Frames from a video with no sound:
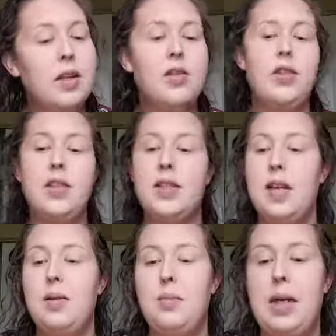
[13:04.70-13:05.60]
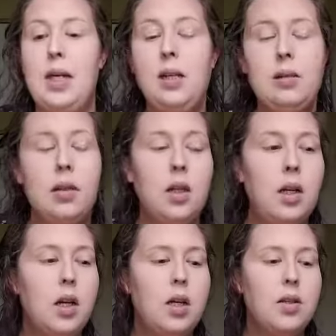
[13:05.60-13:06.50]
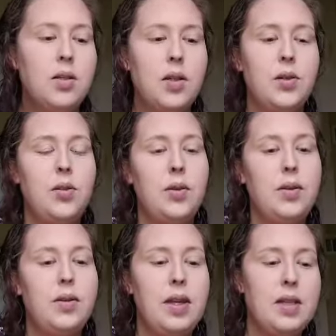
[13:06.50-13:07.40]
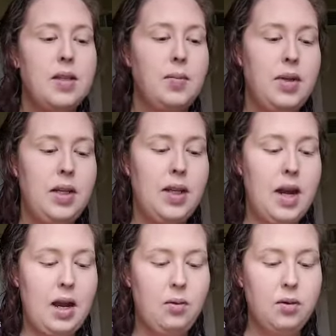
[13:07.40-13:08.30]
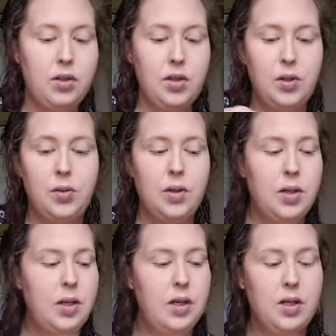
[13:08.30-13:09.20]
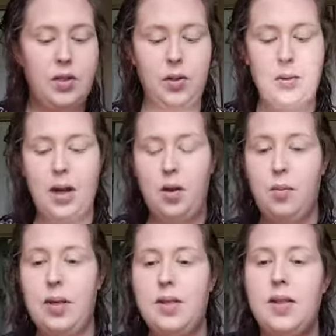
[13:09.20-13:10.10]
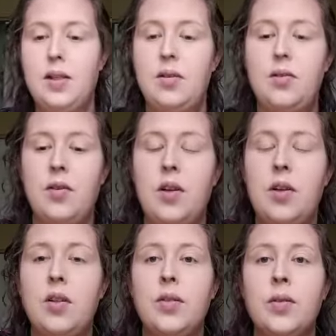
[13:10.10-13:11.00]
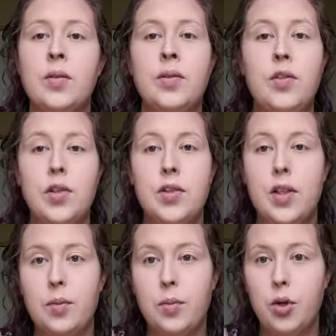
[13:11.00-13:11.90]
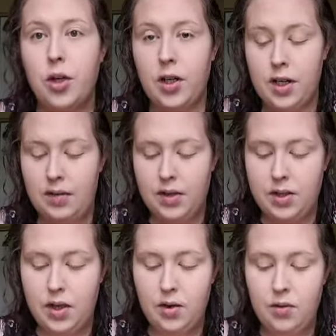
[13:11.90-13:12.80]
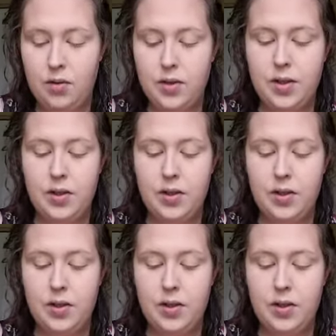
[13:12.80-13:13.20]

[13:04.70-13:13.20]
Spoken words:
That's just not me. So that's something that I will do to help myself just look more even toned.